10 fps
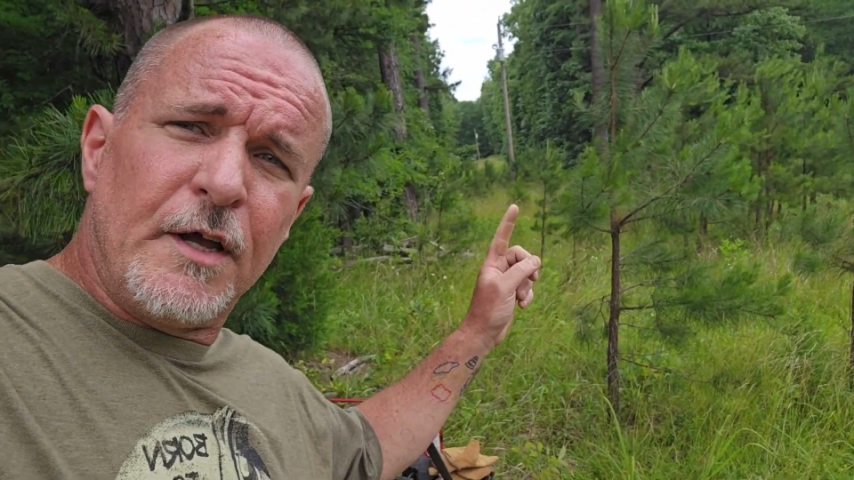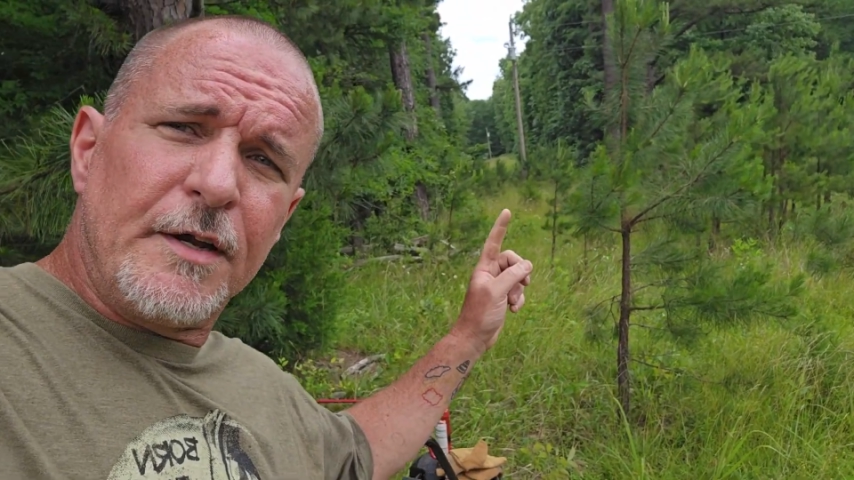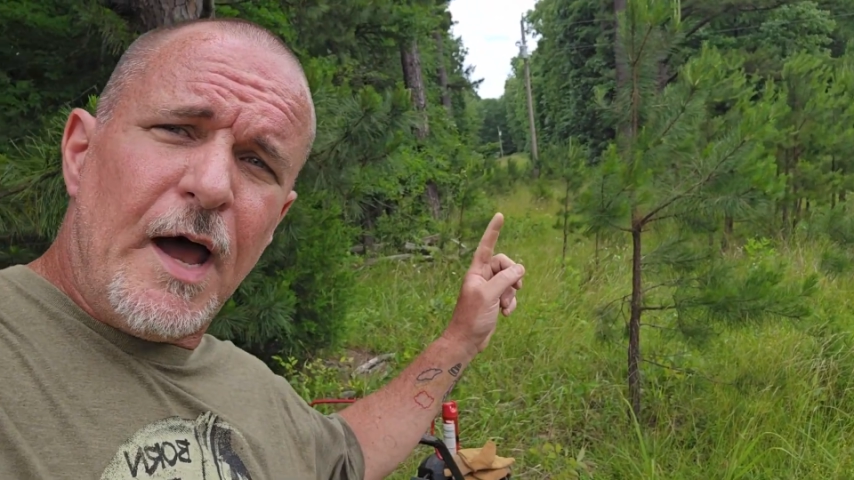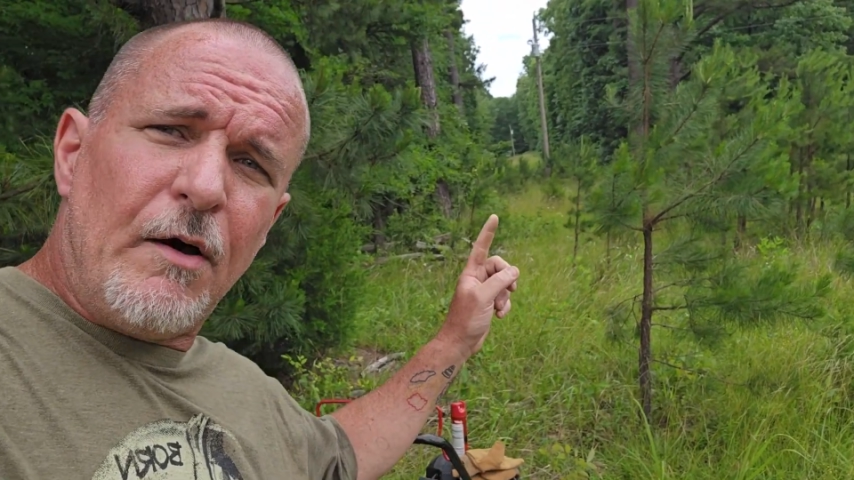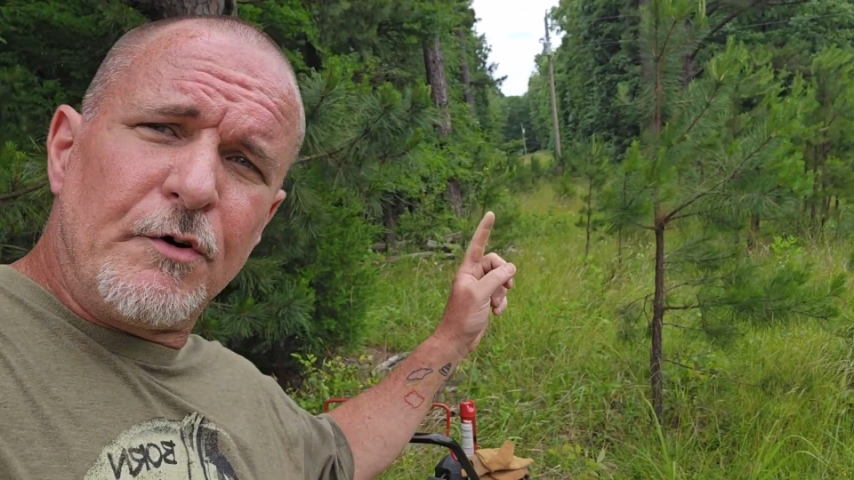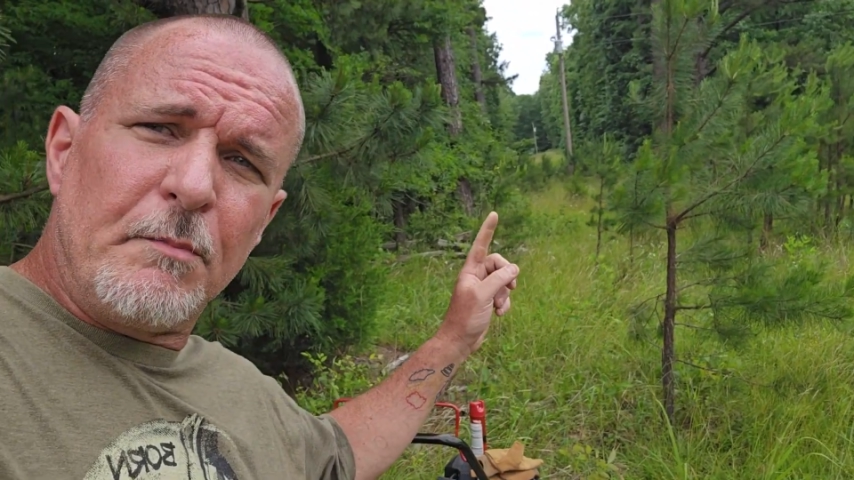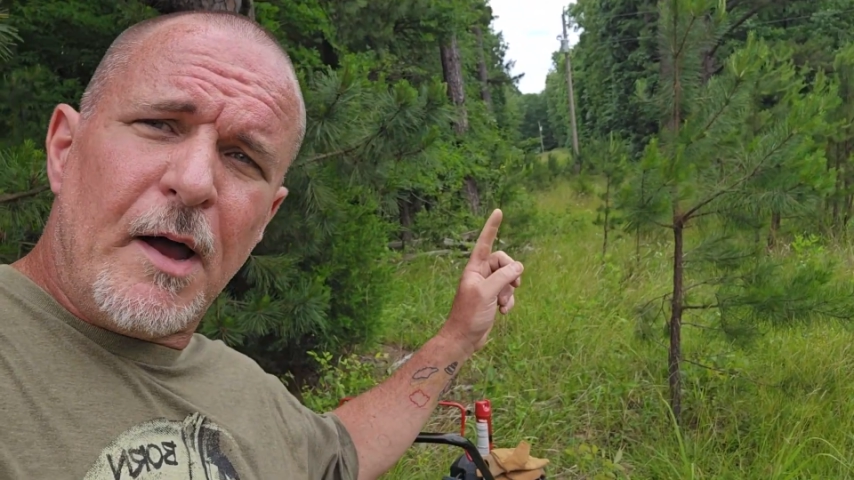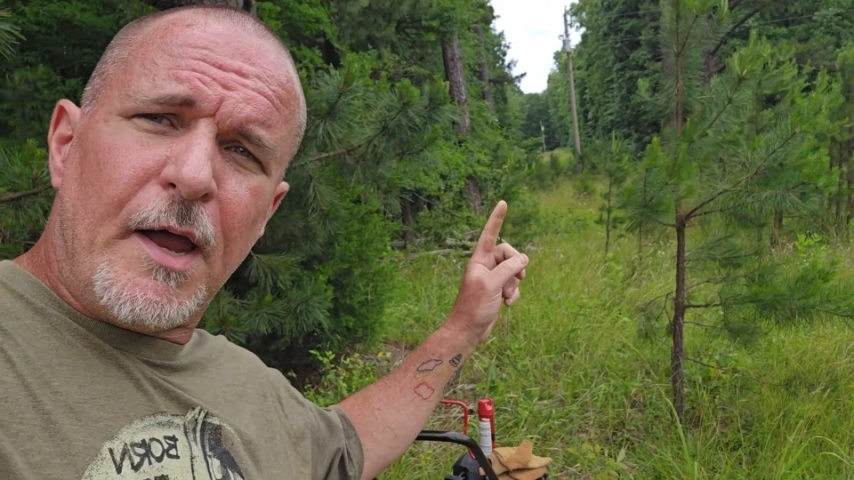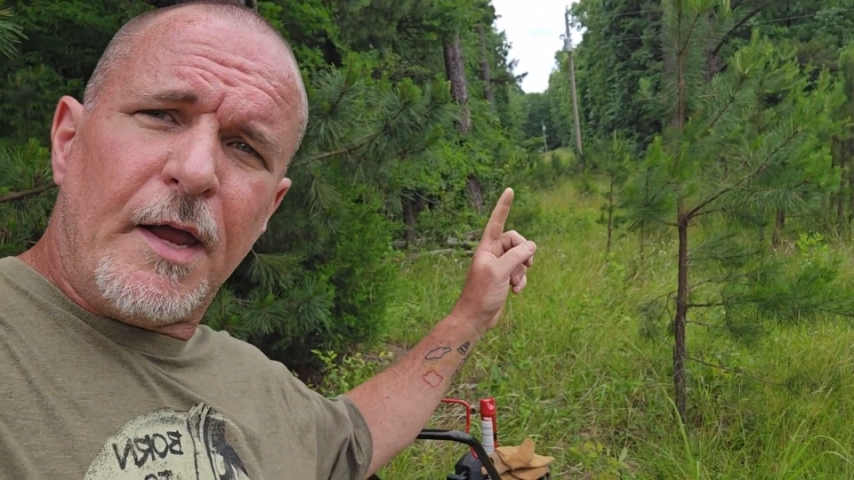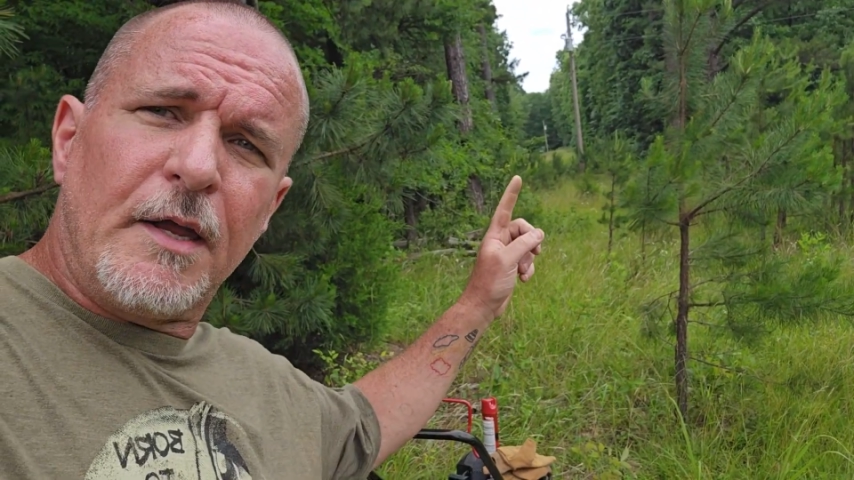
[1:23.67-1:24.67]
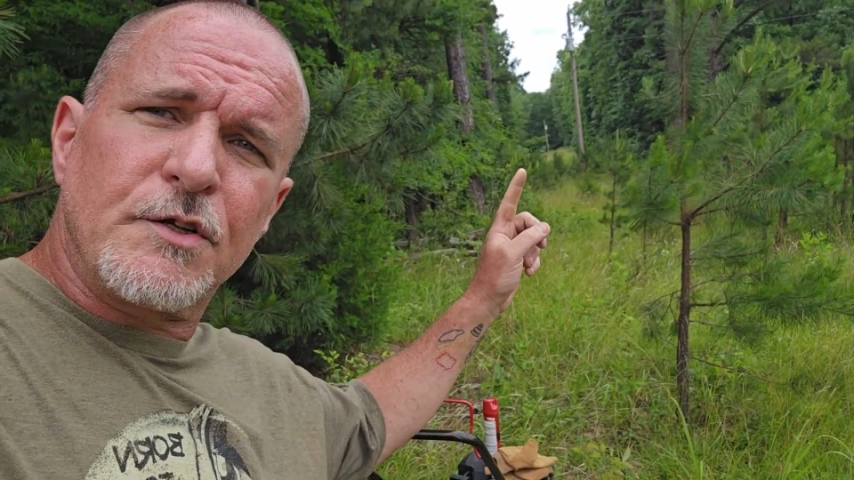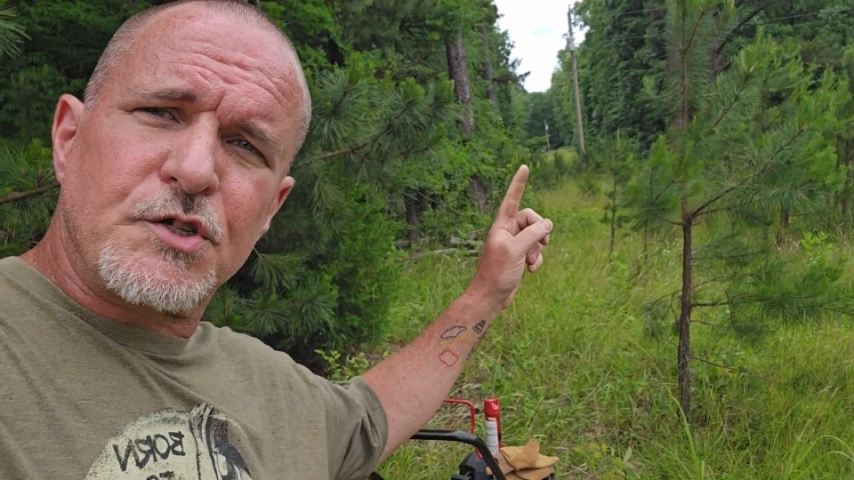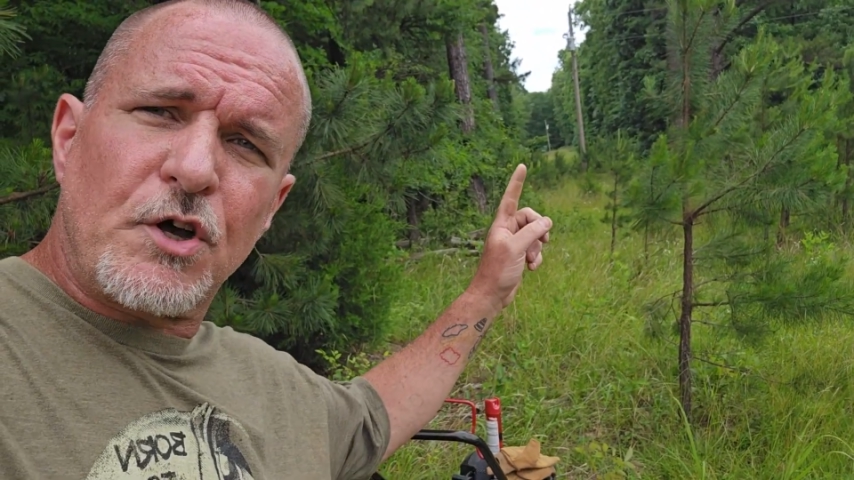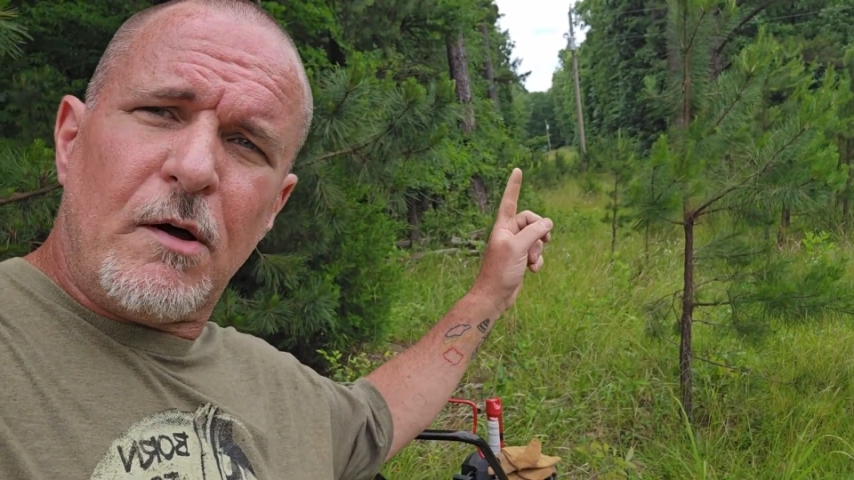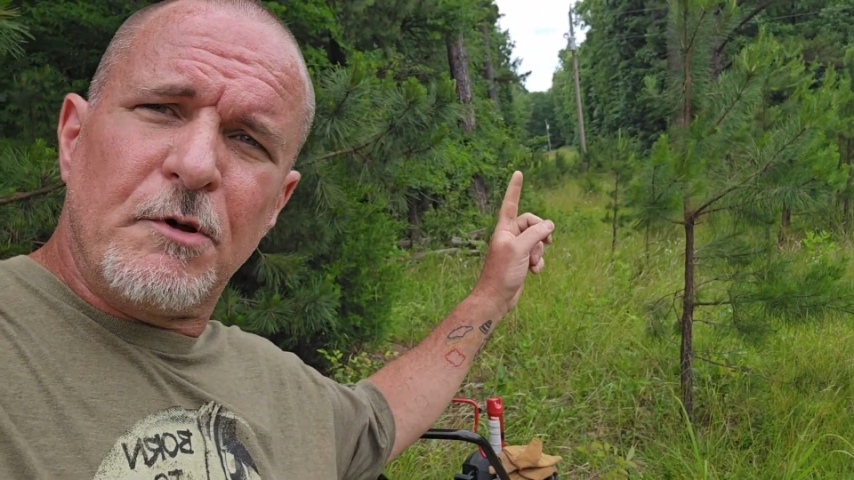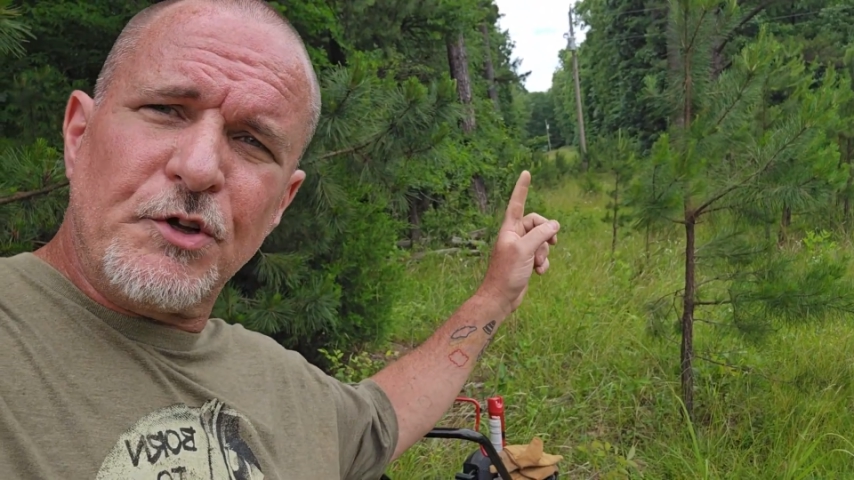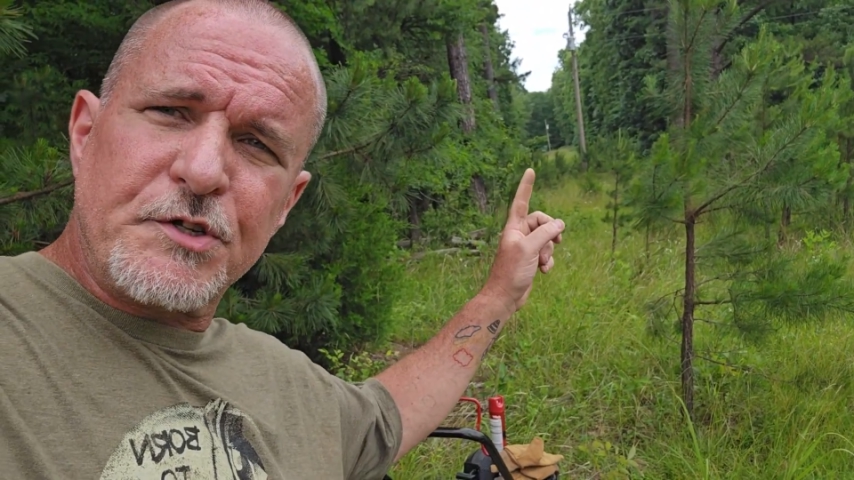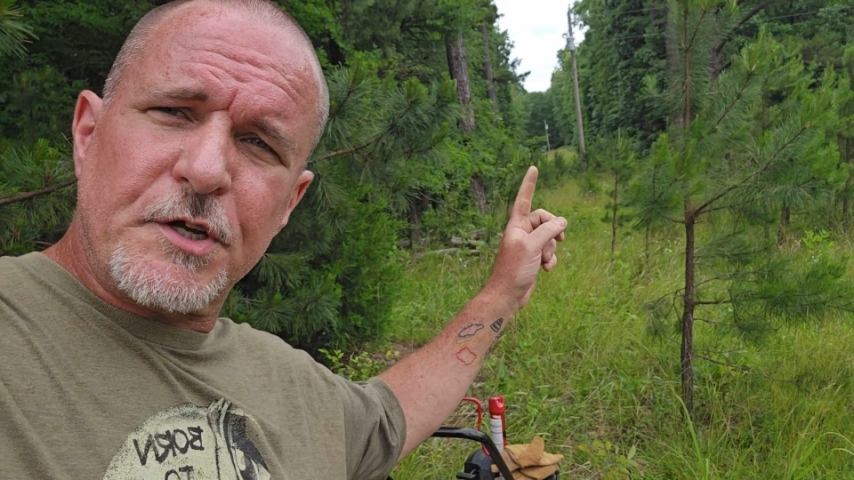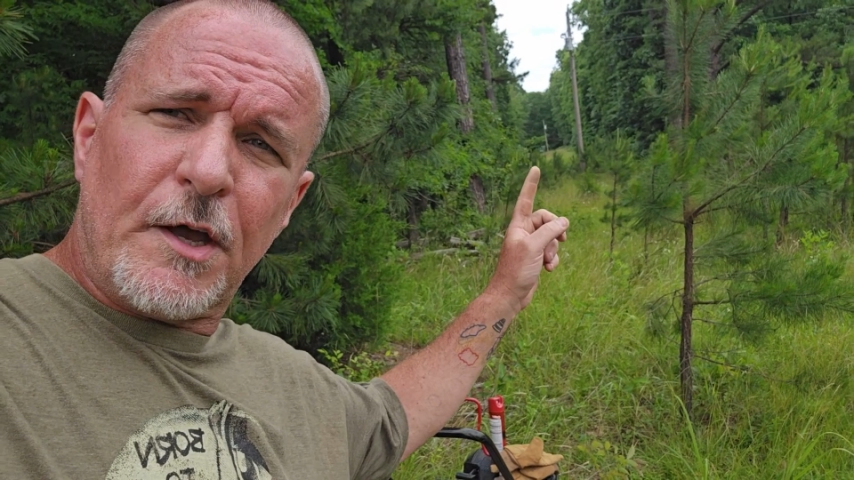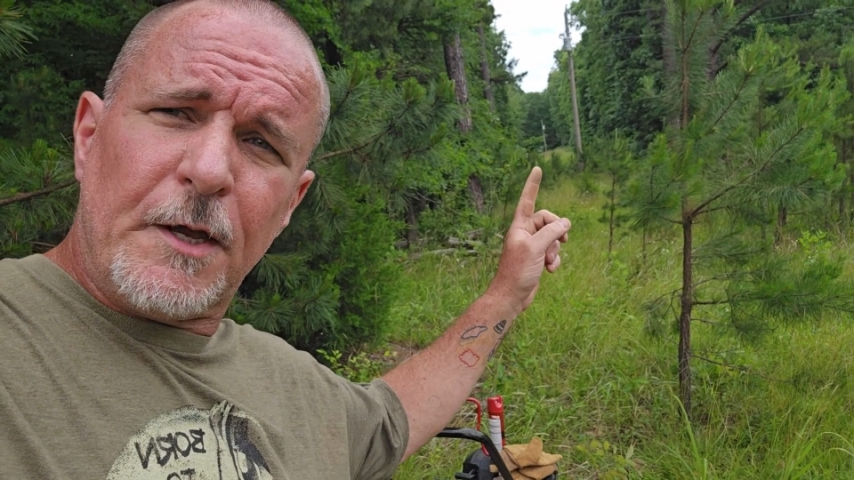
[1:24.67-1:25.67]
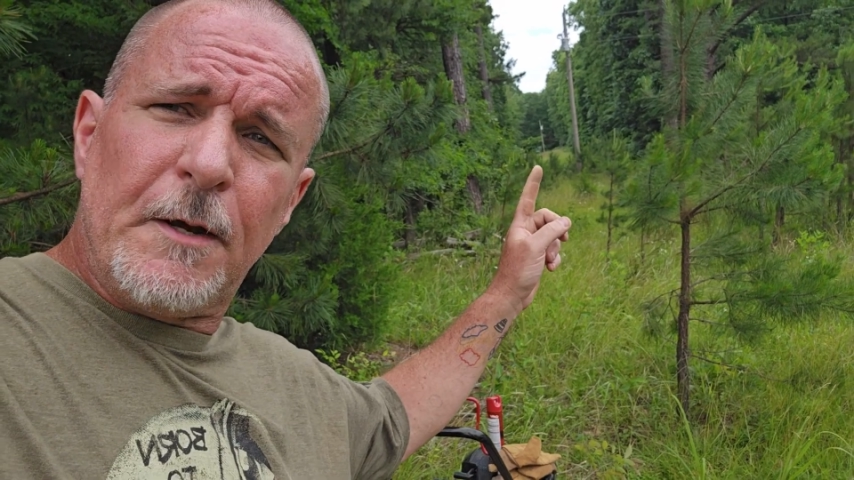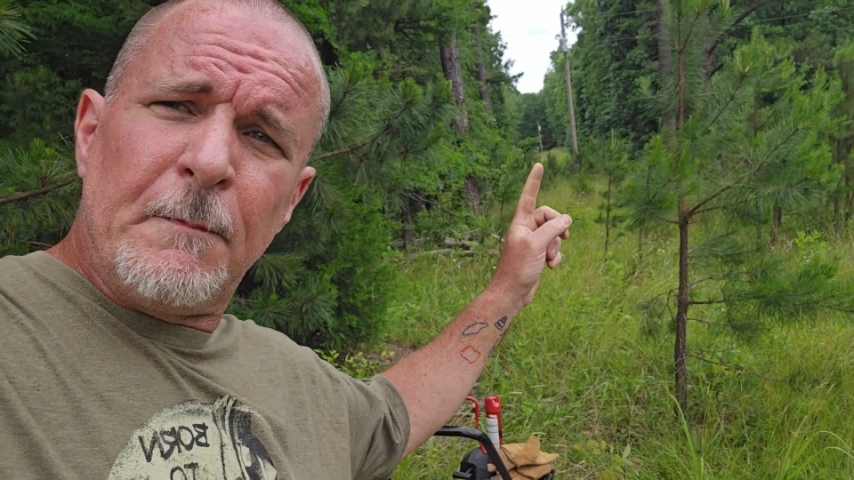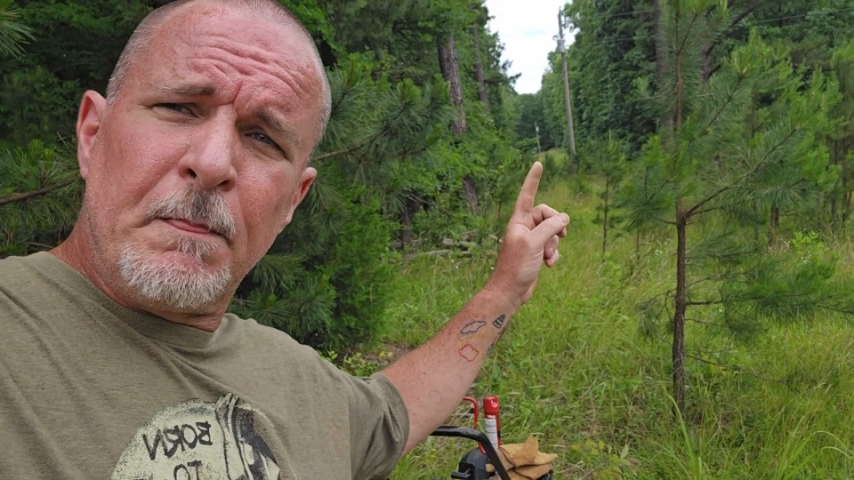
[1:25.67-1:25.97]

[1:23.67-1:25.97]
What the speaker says: down to my sawmill site